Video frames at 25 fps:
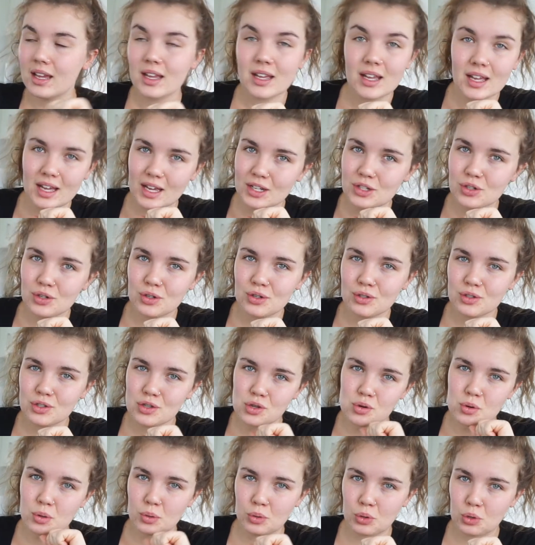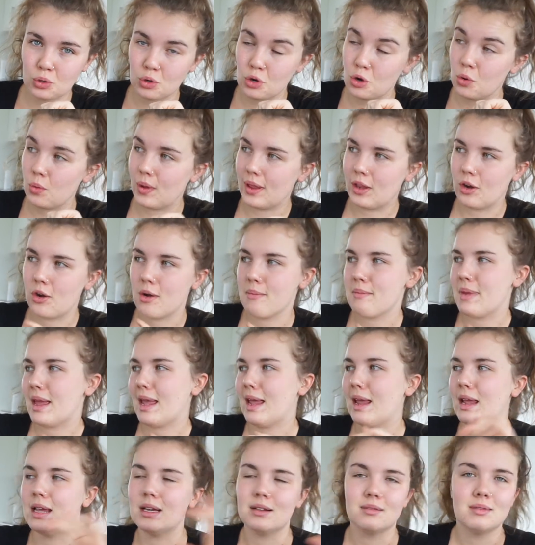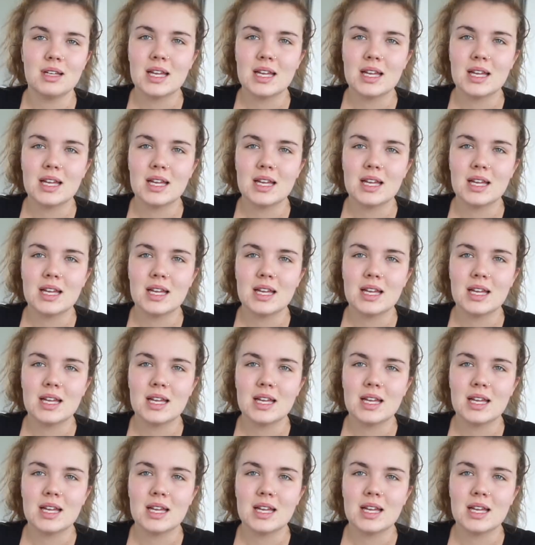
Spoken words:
cartoons through and through, whether it be